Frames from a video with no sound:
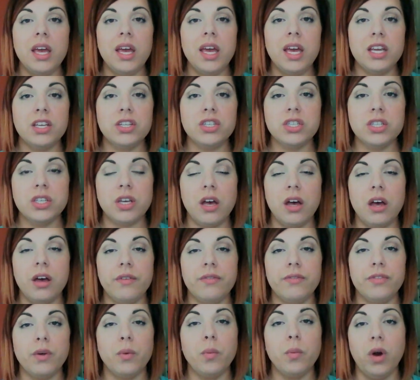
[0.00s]
each
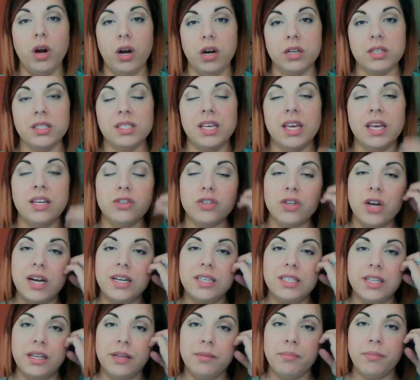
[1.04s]
of the words and
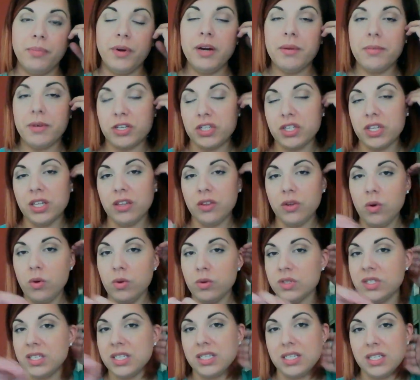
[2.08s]
tried to pretty much get the
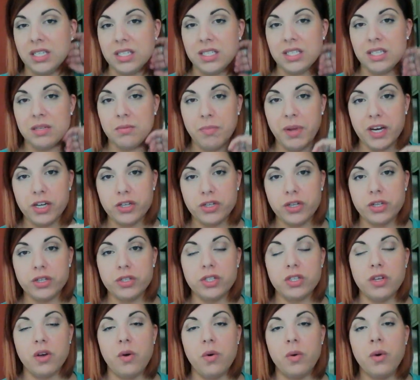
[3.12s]
whole sentence in picture.
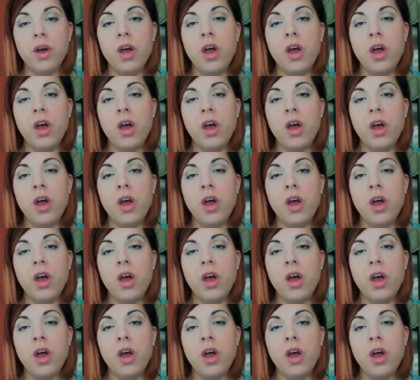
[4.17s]
So